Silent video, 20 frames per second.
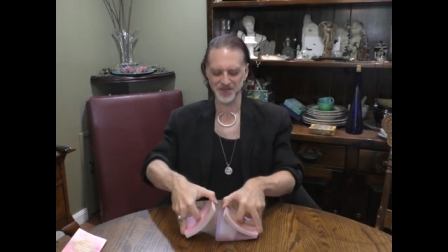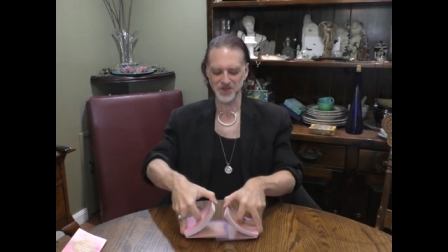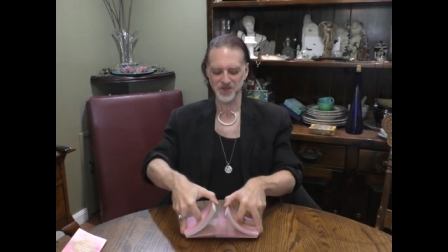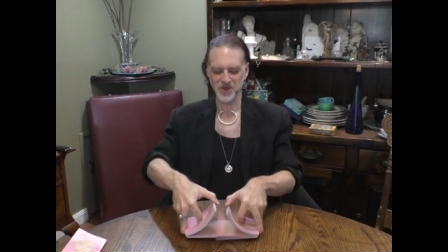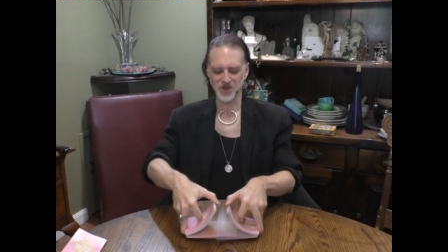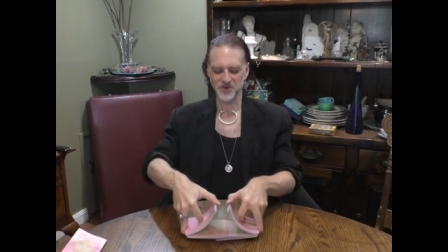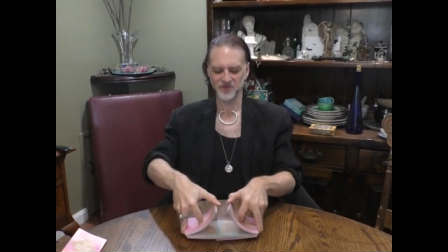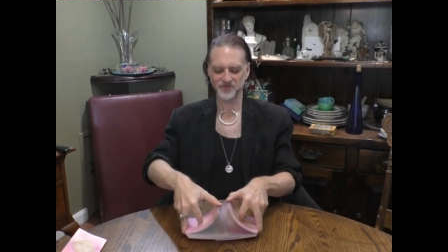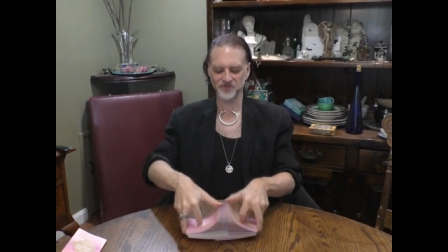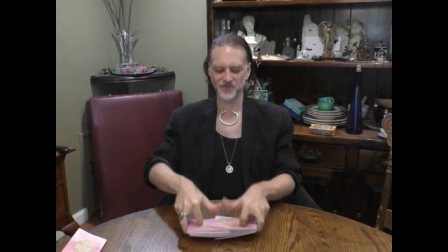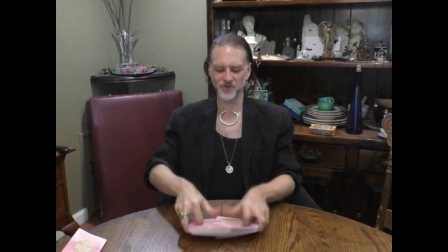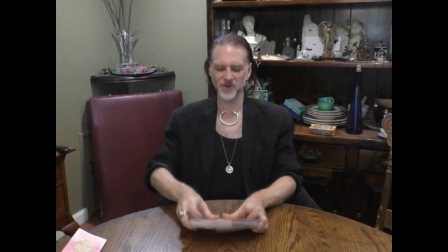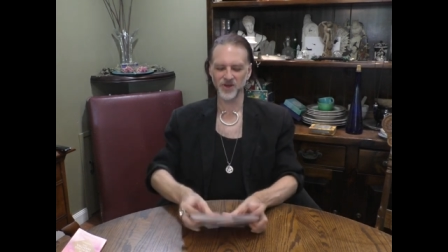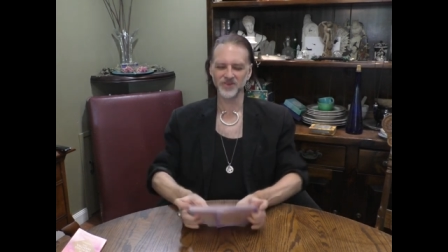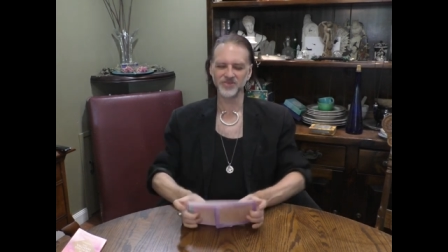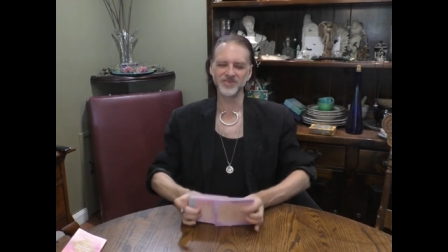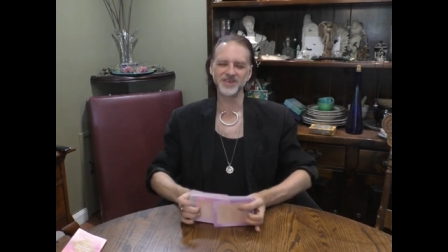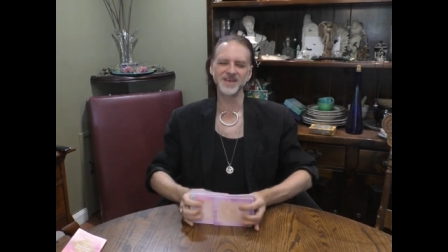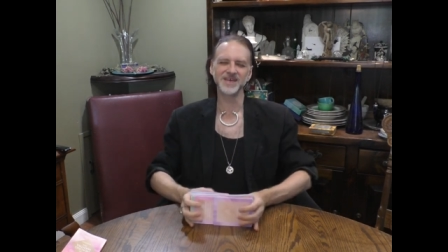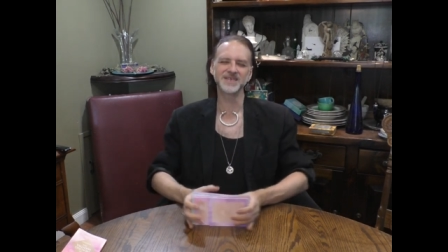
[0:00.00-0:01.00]

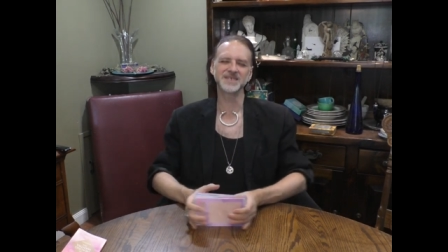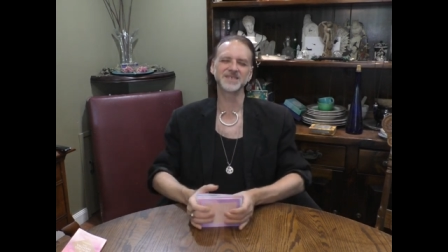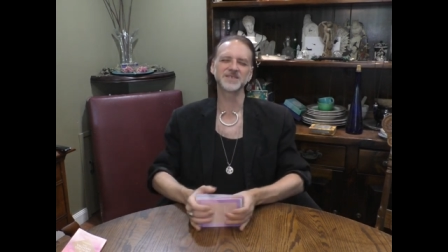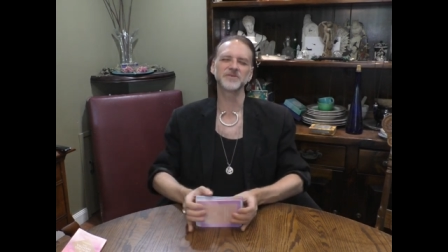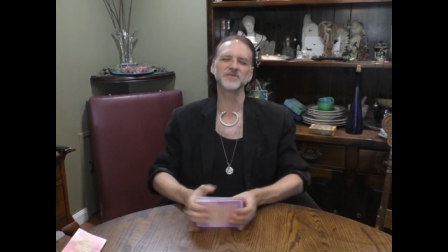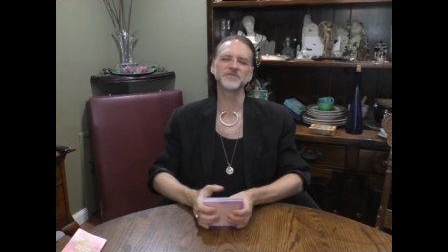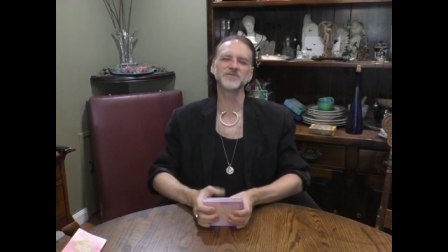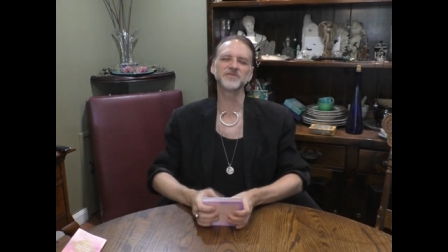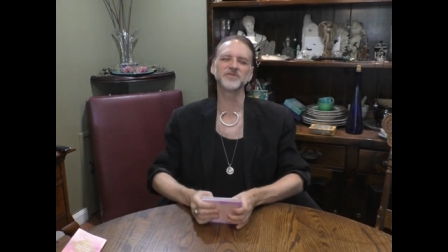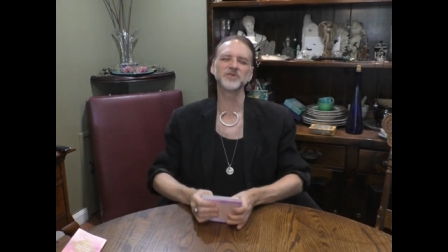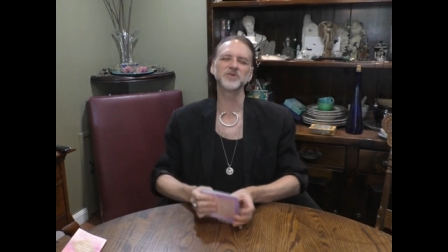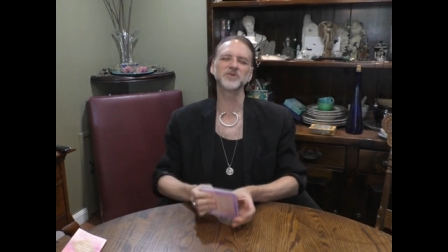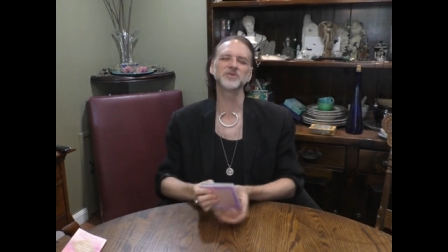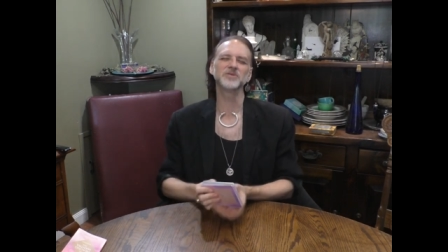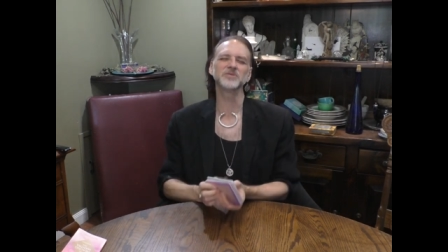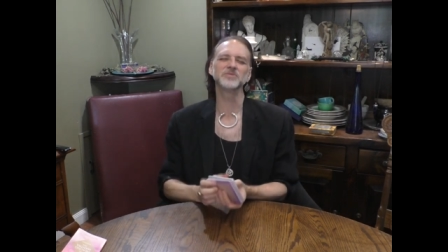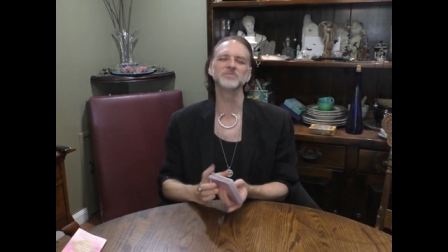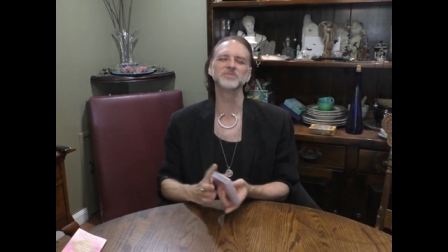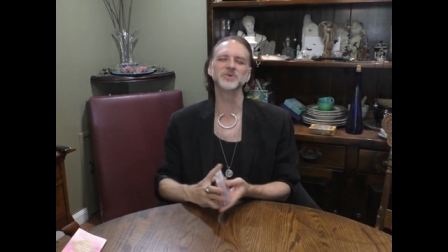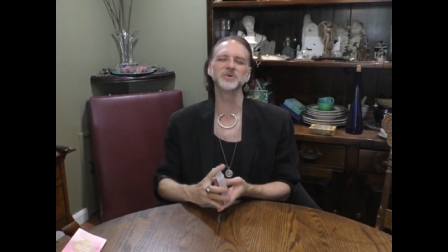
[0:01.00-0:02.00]
for this
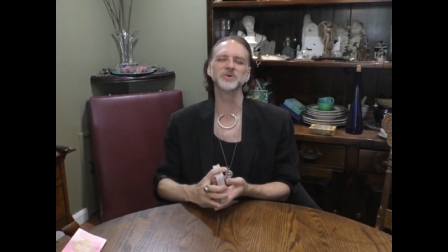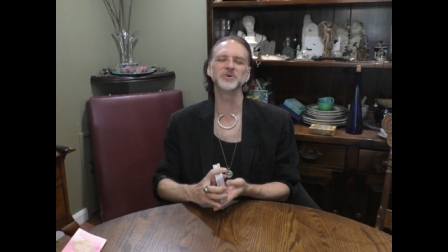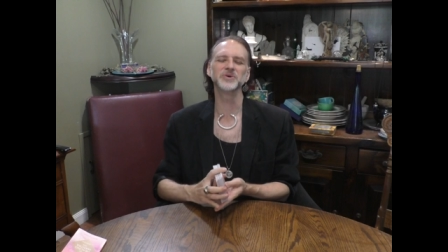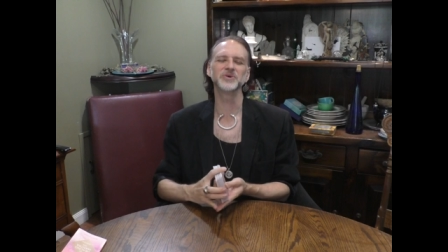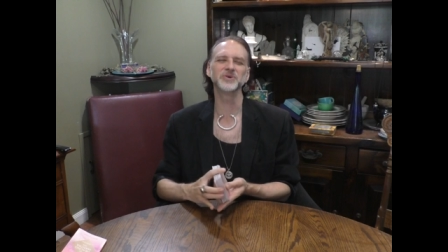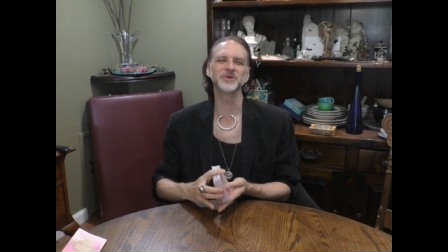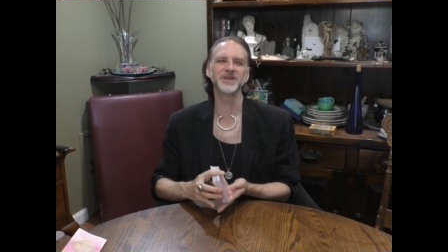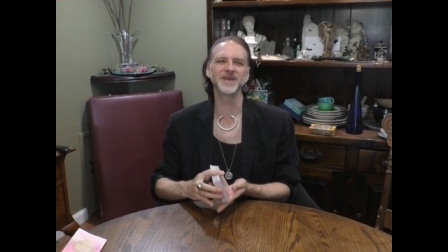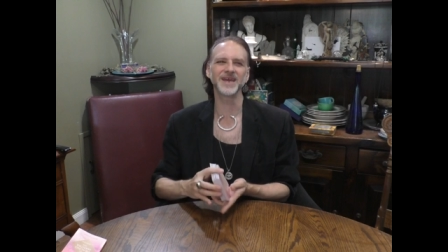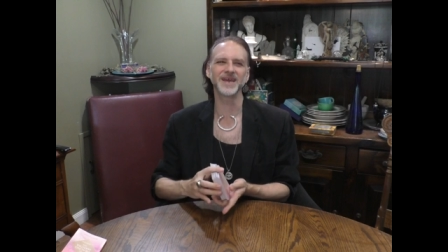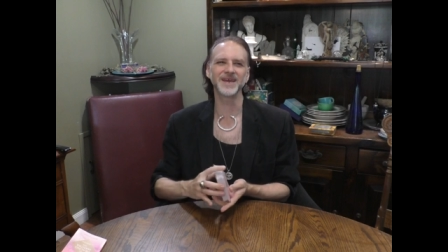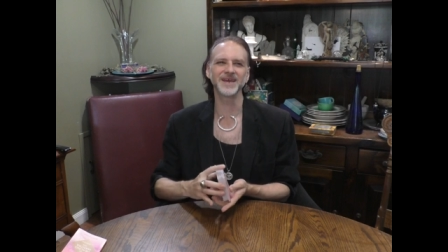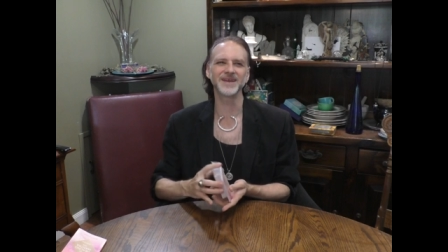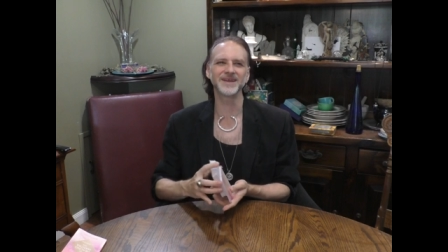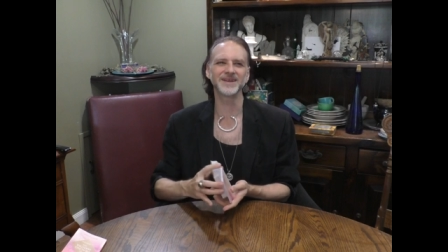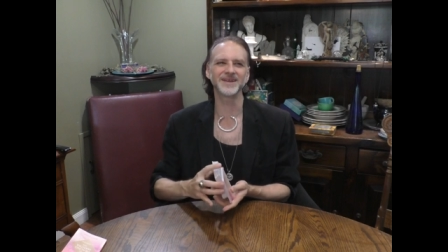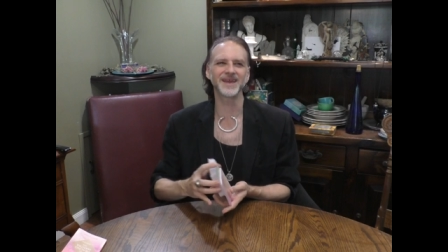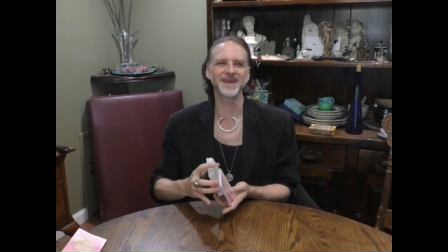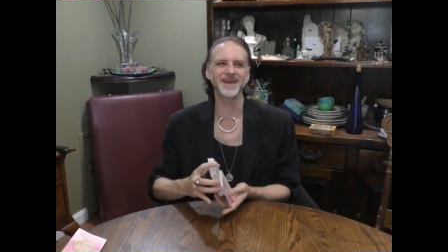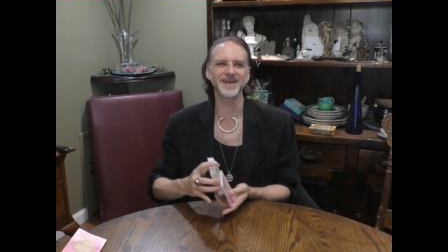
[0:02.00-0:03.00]
full moon
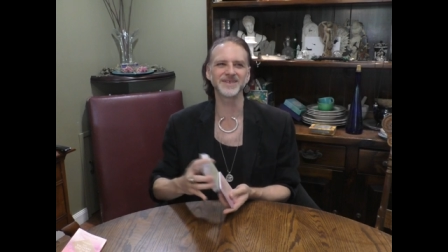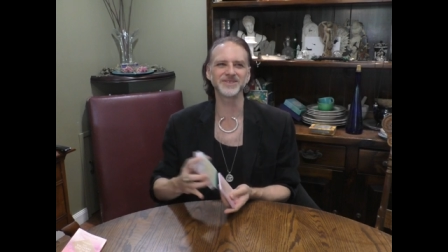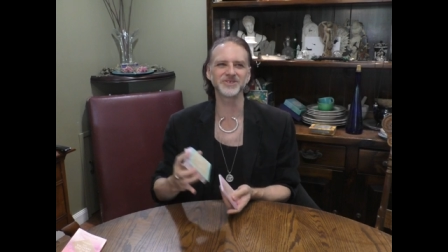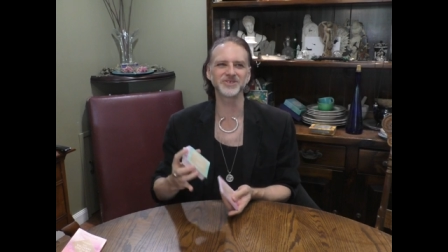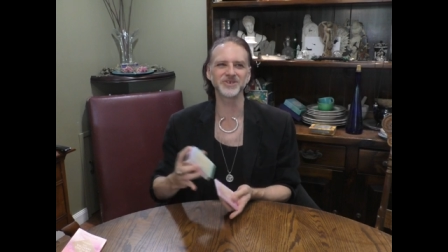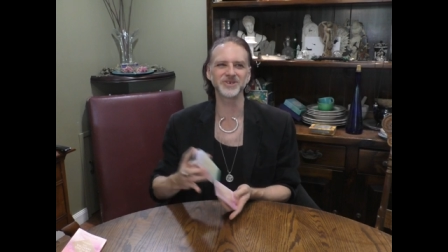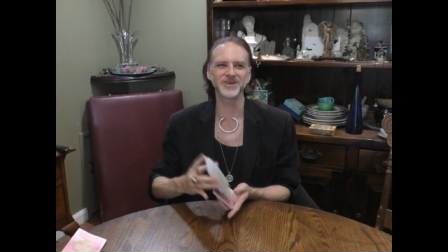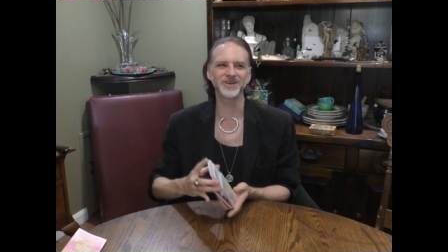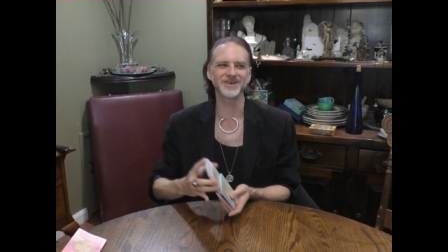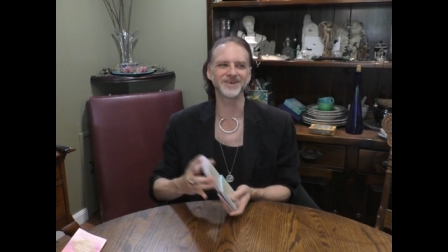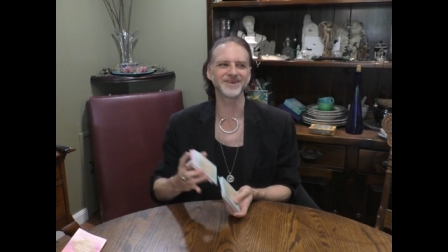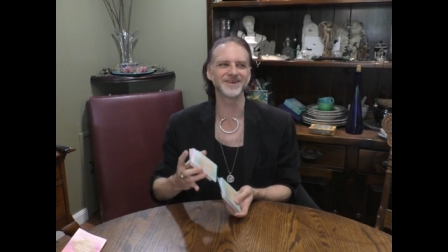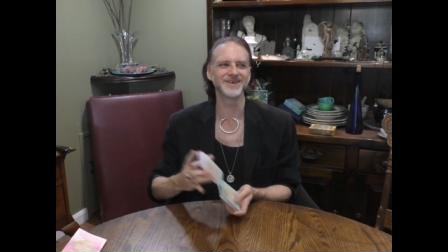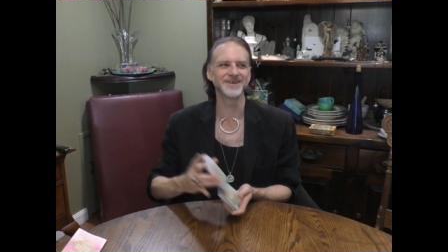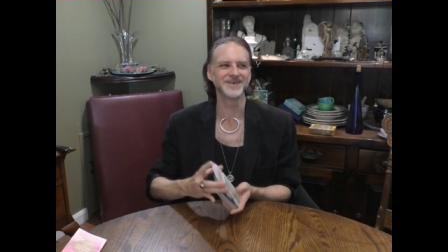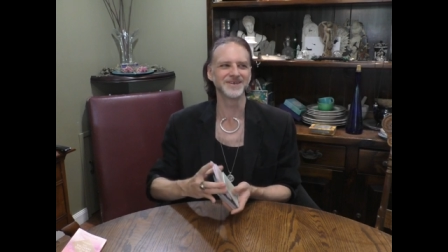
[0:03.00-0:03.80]
in Cancer?